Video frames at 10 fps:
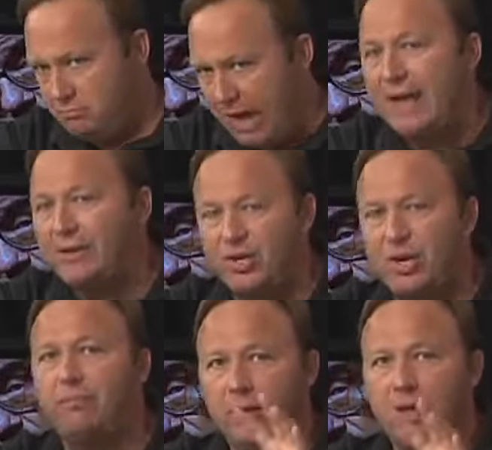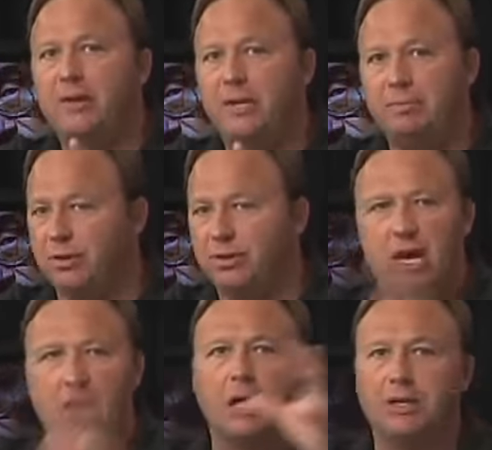has some validity, but there's
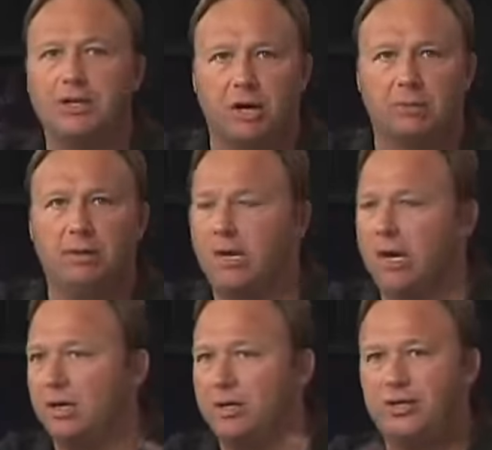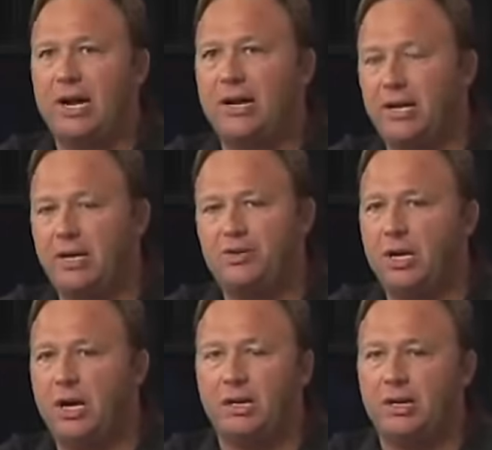the ugly German, the ugly Chinese,
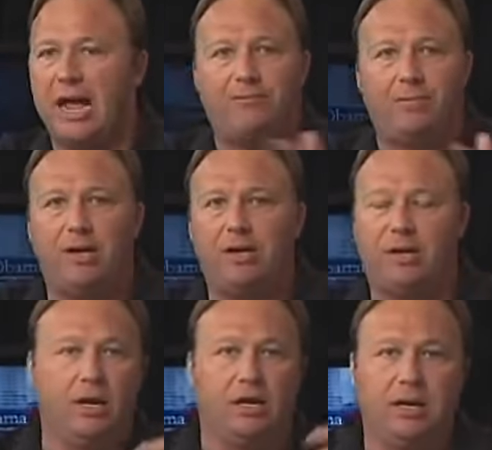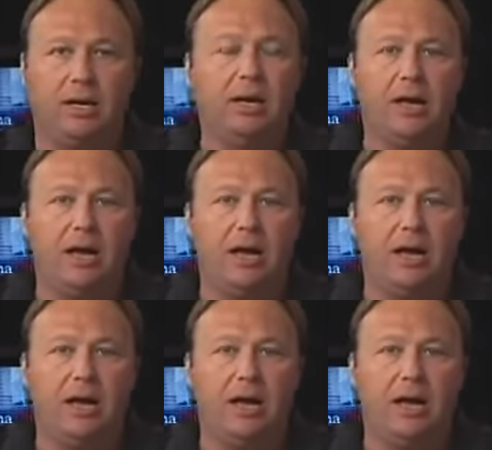the ugly African, the ugly,